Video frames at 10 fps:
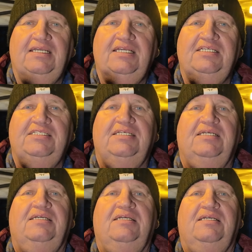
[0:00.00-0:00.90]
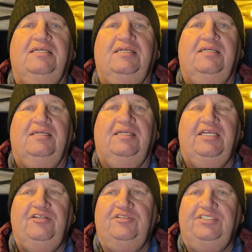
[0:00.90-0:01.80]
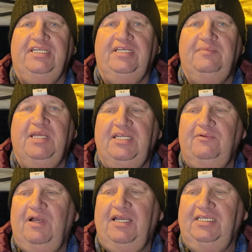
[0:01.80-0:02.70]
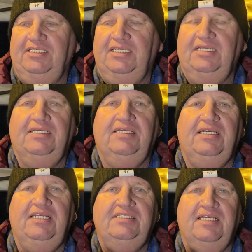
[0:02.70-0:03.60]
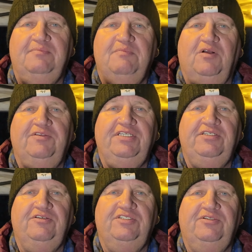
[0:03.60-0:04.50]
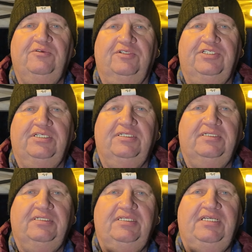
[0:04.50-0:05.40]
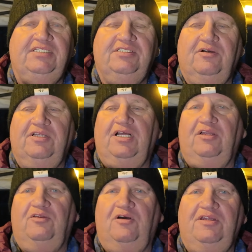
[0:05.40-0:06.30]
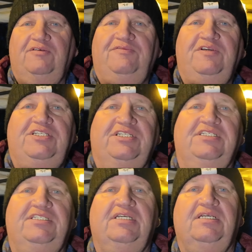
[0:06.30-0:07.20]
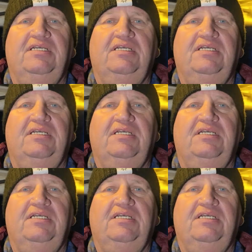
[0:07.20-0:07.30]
is interesting in many ways. It's a multi-use torch. It's got a lot of features